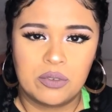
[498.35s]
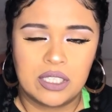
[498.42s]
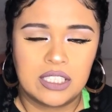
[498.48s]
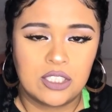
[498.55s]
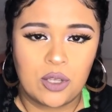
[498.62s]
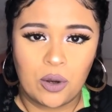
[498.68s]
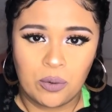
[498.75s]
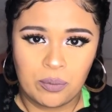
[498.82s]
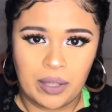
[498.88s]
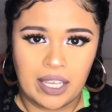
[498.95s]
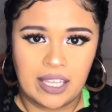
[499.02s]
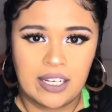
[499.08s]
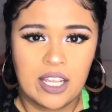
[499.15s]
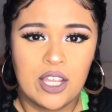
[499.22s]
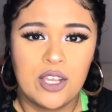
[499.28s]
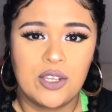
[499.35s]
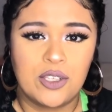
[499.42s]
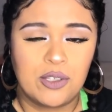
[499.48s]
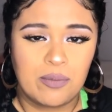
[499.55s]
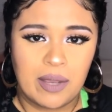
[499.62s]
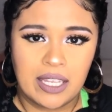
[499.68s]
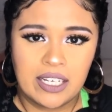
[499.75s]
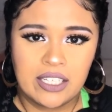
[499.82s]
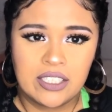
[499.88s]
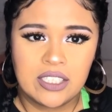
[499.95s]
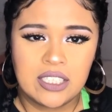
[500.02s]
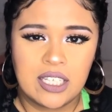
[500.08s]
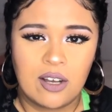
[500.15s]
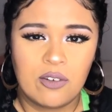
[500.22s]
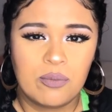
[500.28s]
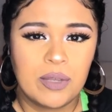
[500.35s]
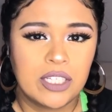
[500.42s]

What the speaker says: it's homemade, you made it yourself.